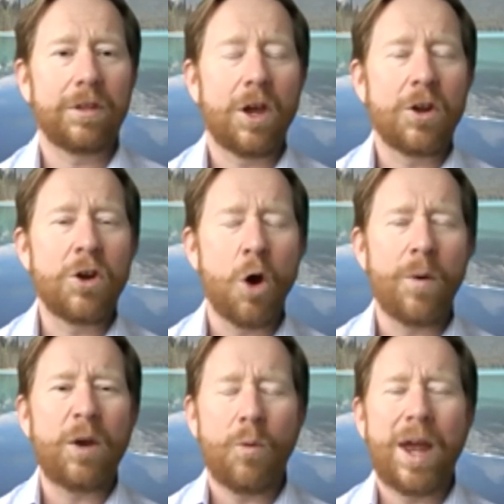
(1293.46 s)

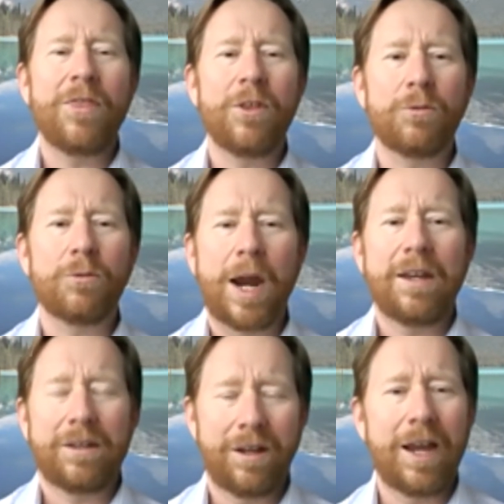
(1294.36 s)
knowing when the
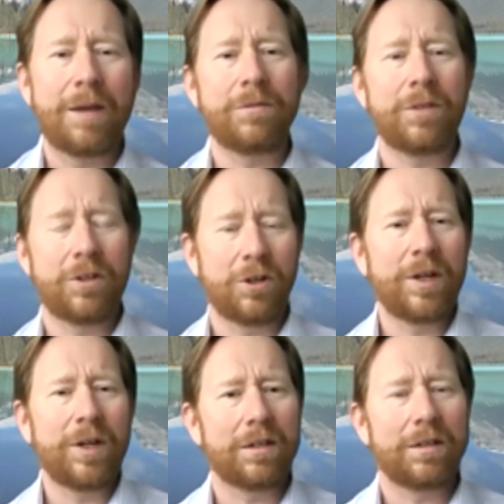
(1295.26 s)
right time to
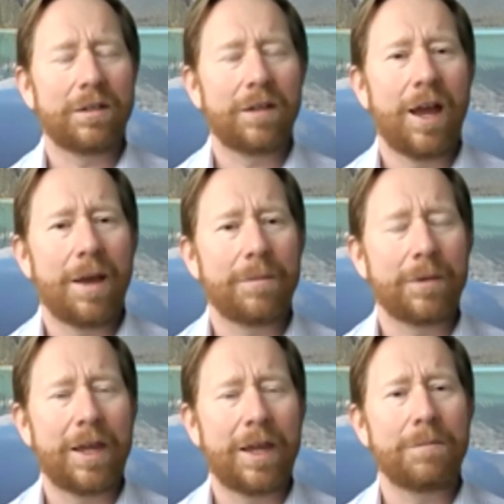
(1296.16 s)
do it
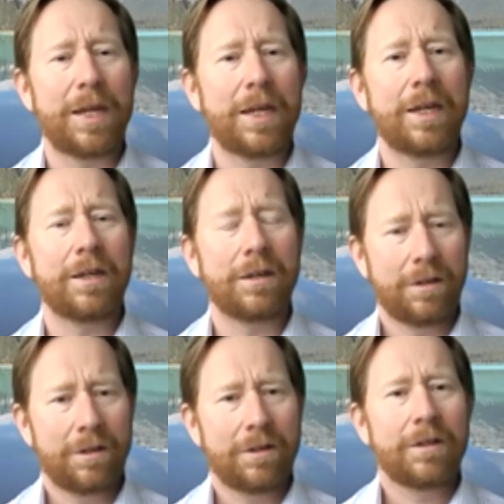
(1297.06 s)
can be
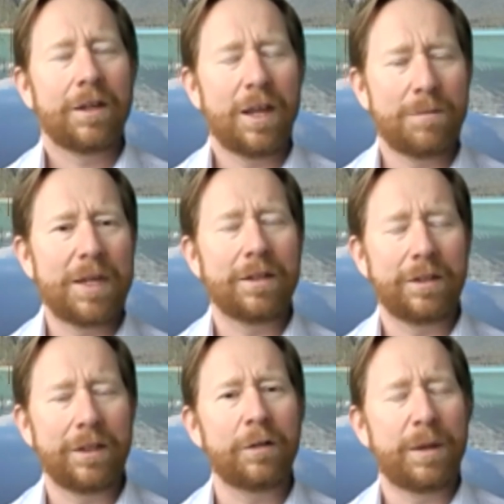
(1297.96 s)
a
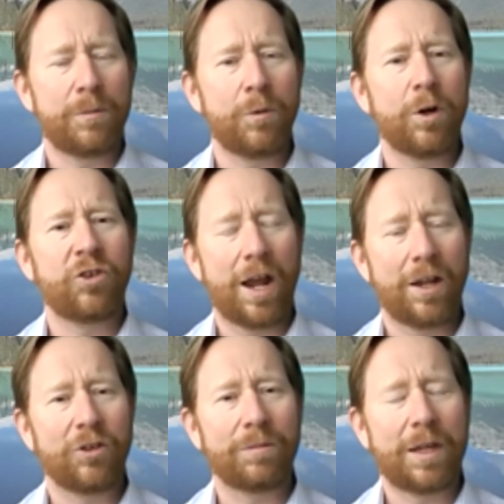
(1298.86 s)
little bit more
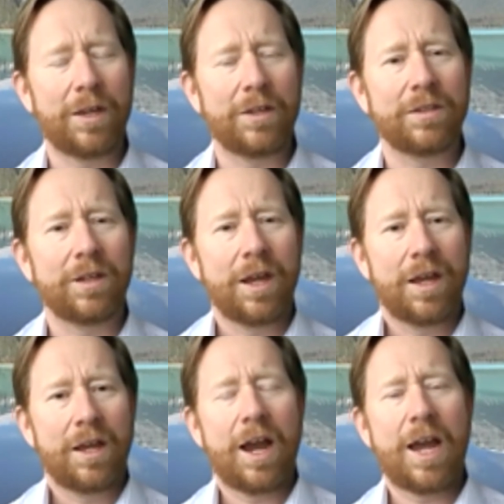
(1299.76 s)
challenging, because
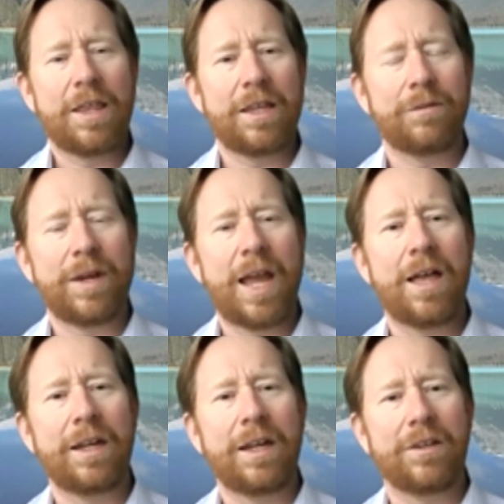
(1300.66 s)
I think the
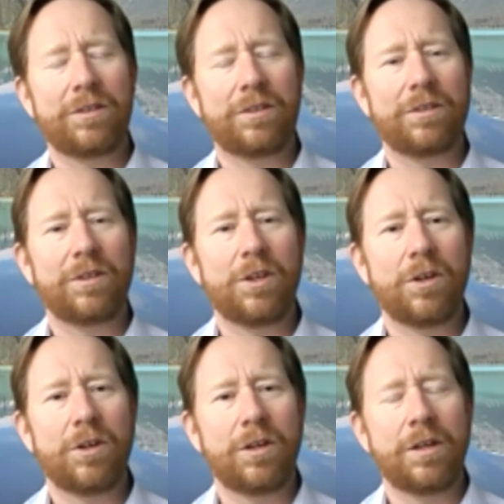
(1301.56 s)
reality is,
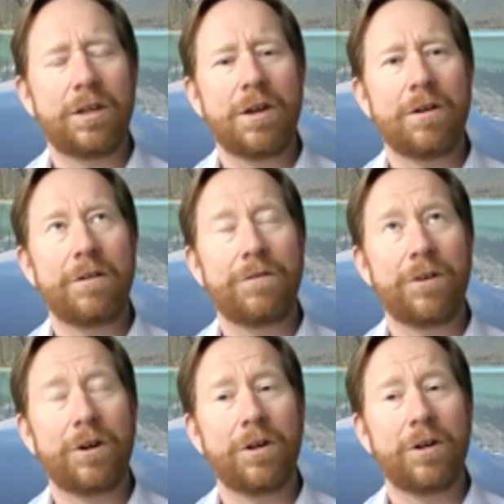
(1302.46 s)
if
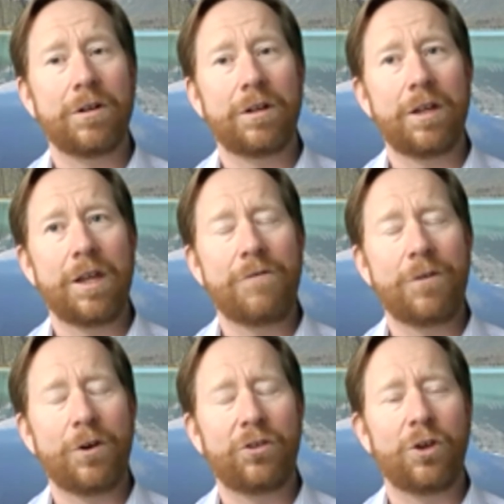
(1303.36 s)

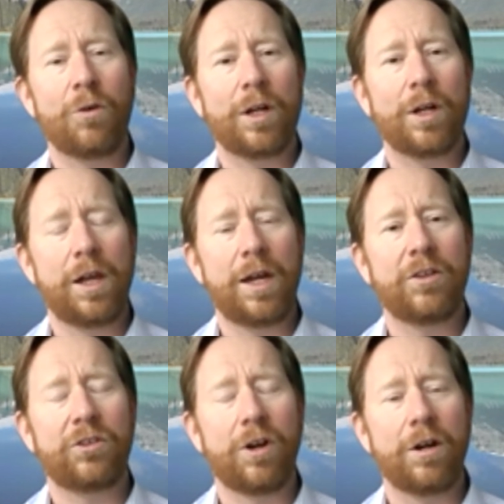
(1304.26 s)
you're so inclined
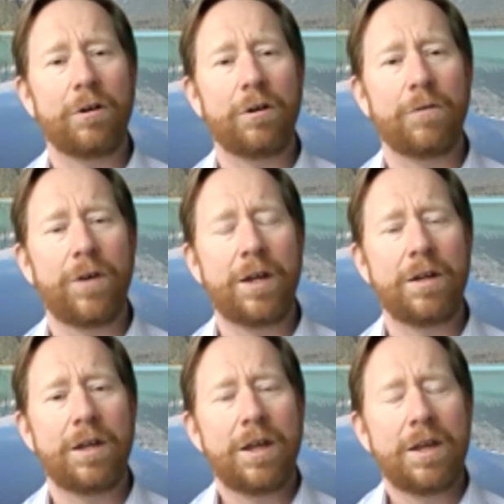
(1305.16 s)
to start your own
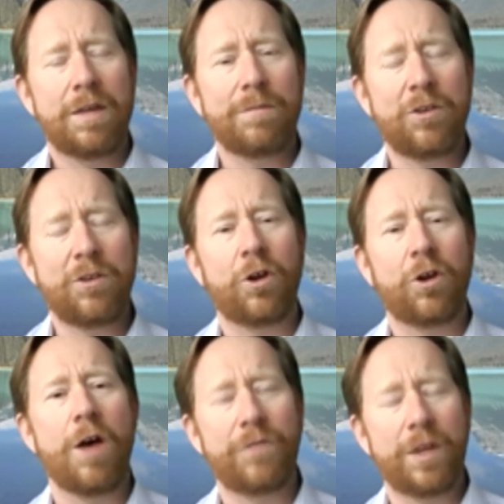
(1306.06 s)
fund, it means you're
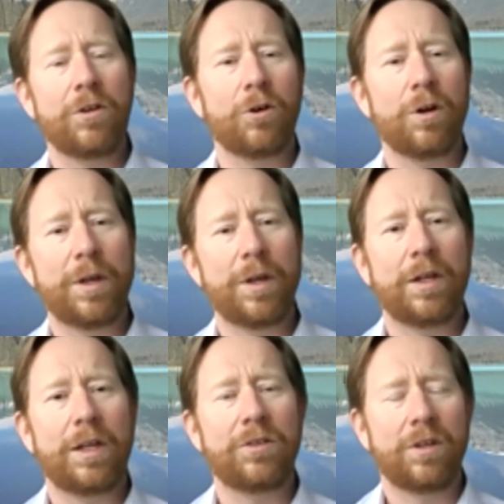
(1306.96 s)
confident in your own
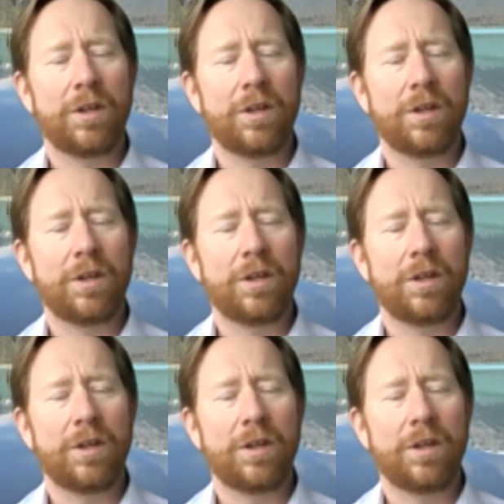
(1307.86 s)
abilities.